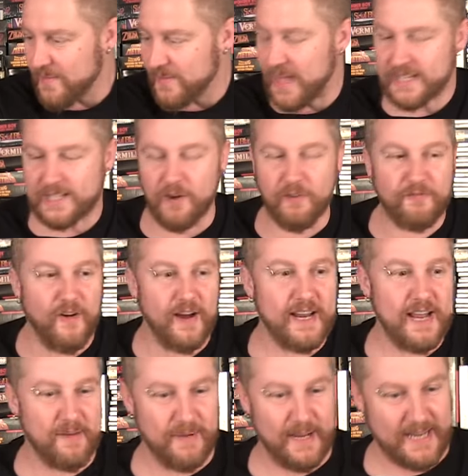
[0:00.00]
That's so
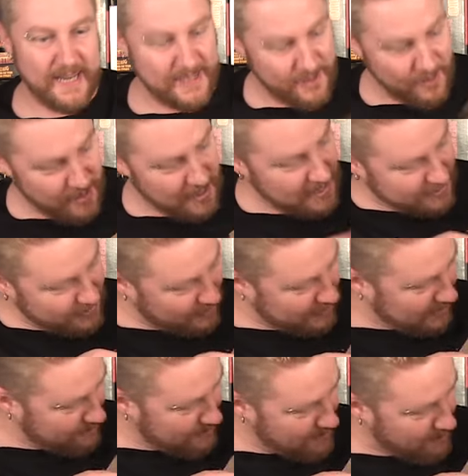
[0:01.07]
funny. I'm like, is there is there a
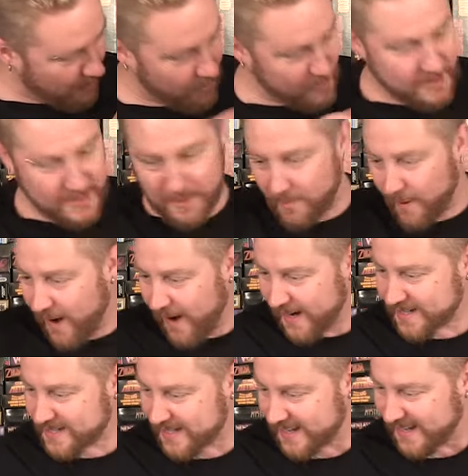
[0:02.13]
little bit more to the
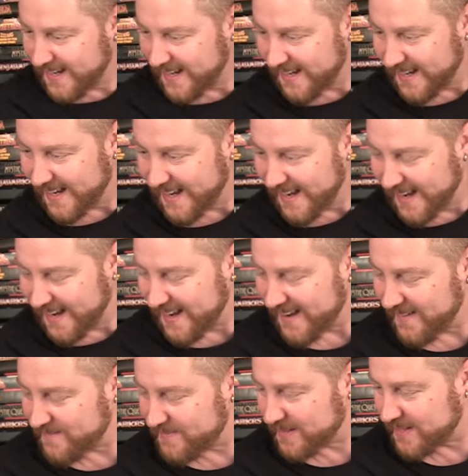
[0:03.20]
box?
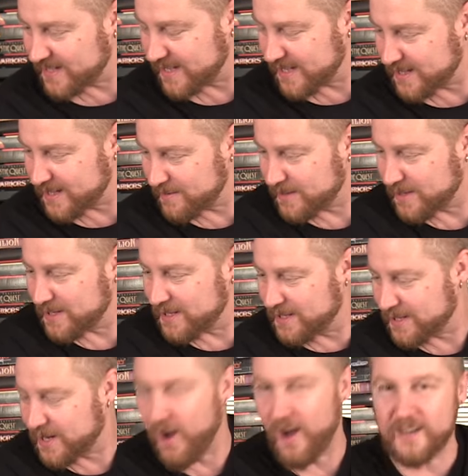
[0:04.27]
Because the, the, the
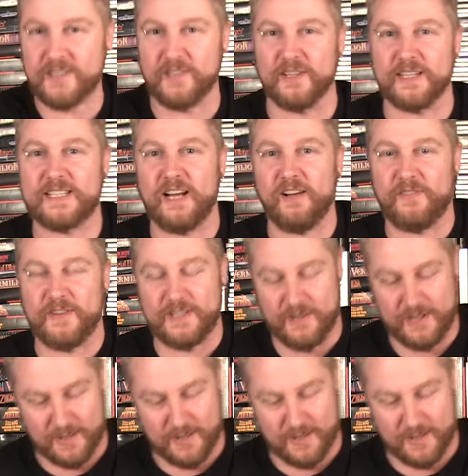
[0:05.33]
the console itself is so